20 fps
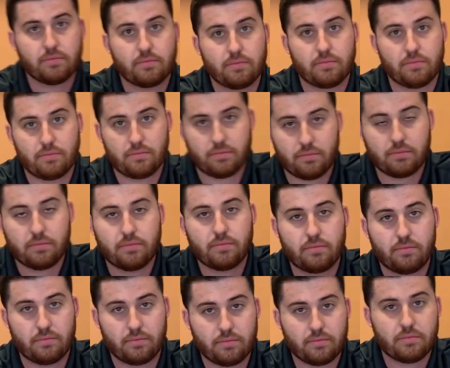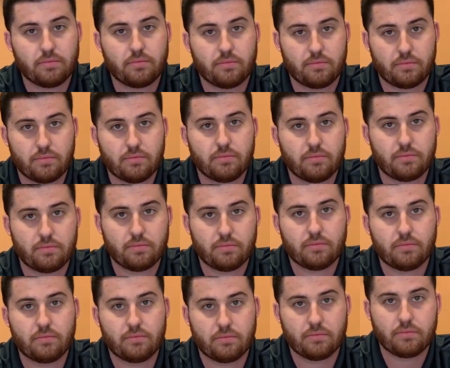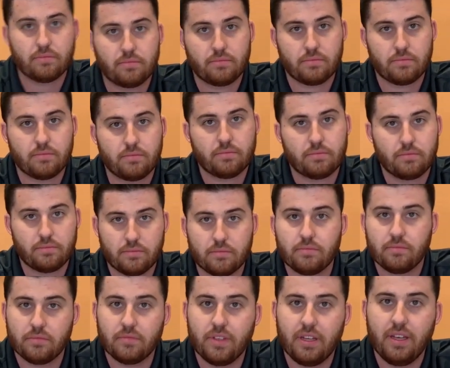and figure out the problem and fix it. So that's super awesome.